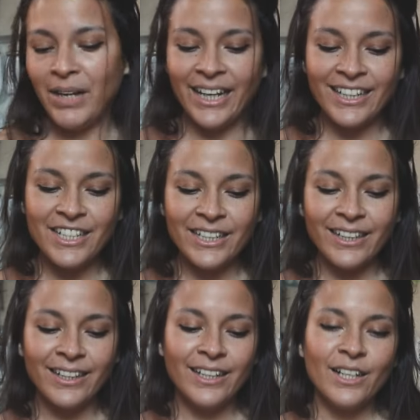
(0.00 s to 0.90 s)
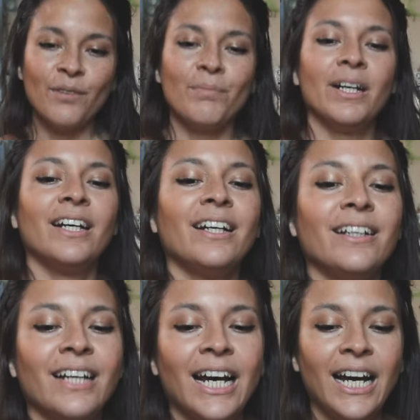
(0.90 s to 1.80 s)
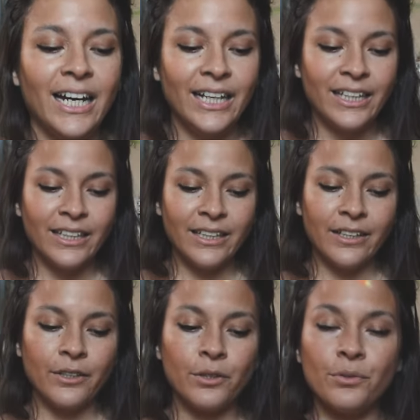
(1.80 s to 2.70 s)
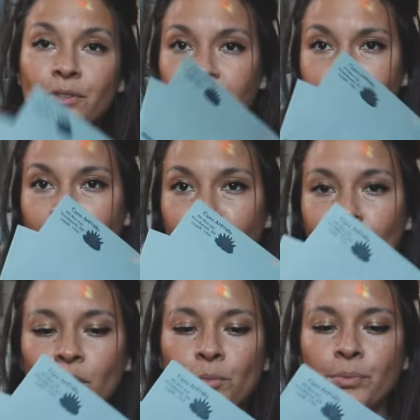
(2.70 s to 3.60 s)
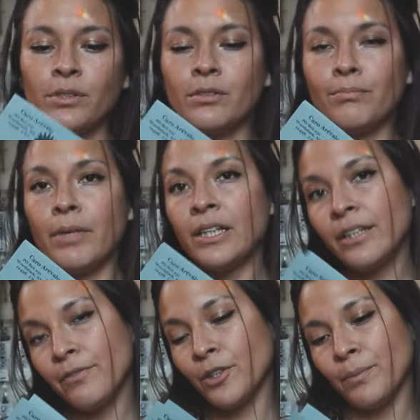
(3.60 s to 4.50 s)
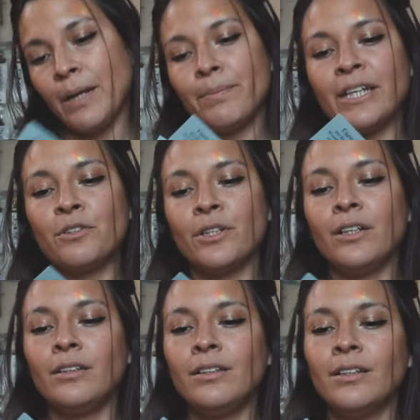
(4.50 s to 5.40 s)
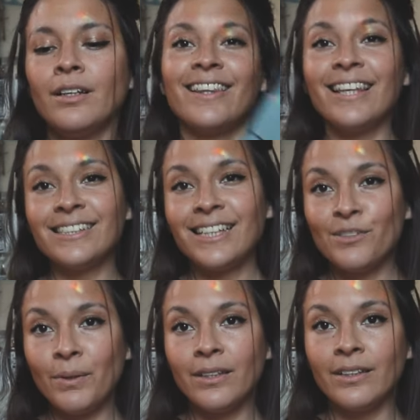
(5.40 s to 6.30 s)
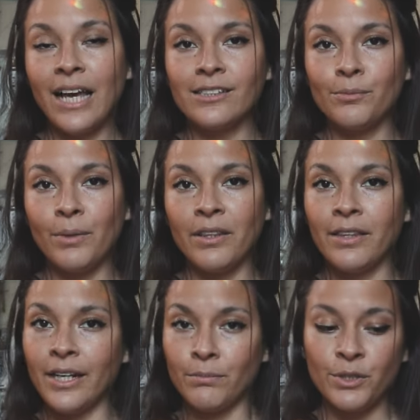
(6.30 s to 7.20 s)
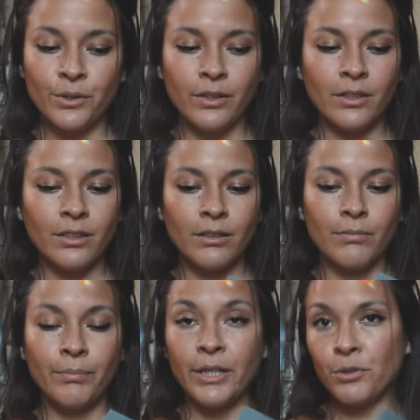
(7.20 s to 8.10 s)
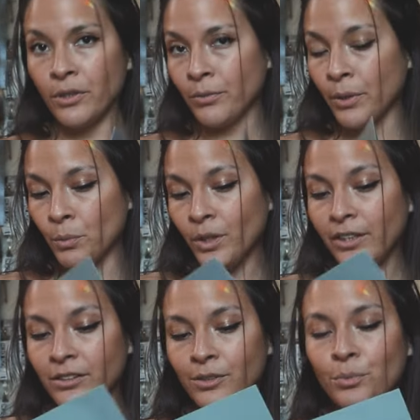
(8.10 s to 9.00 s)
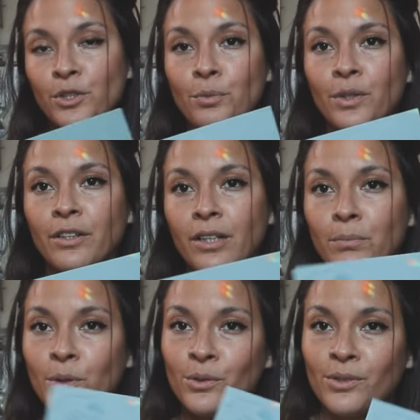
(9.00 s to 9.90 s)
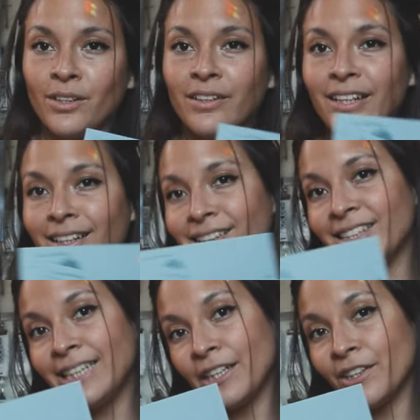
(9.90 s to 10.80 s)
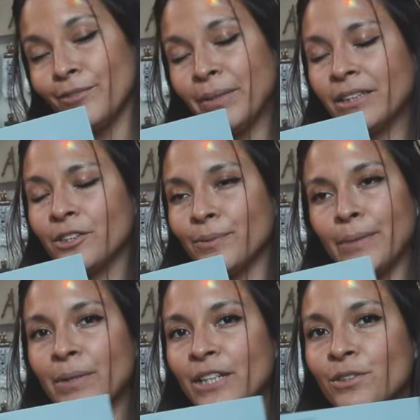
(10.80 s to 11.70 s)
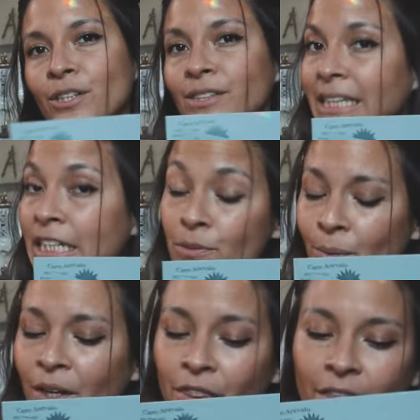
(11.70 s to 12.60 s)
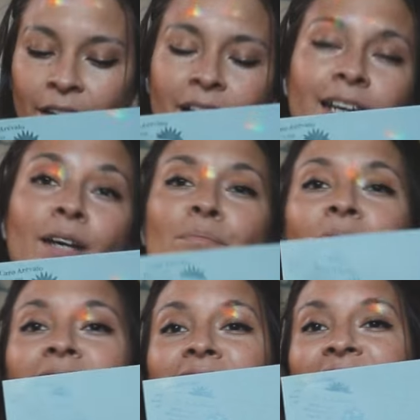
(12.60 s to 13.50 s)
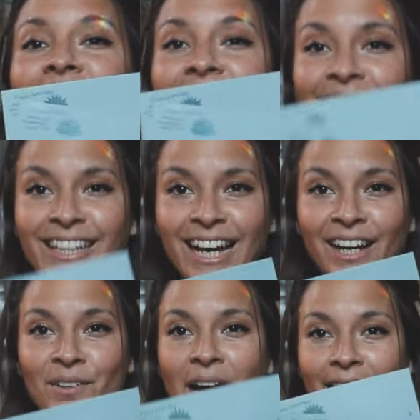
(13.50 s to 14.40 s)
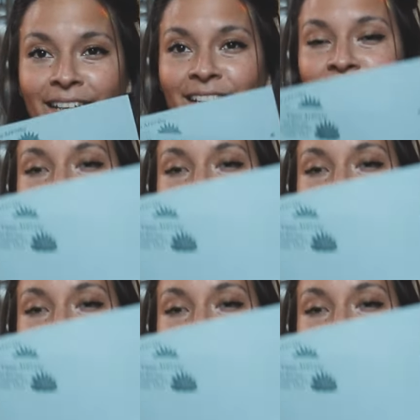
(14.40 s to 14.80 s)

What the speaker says: packaging, but I use these envelopes mainly for my Patreon. This has been the last month that I'm doing Patreon rewards, which were a postcard and a sticker mailed to my patrons each month. But anyhow, I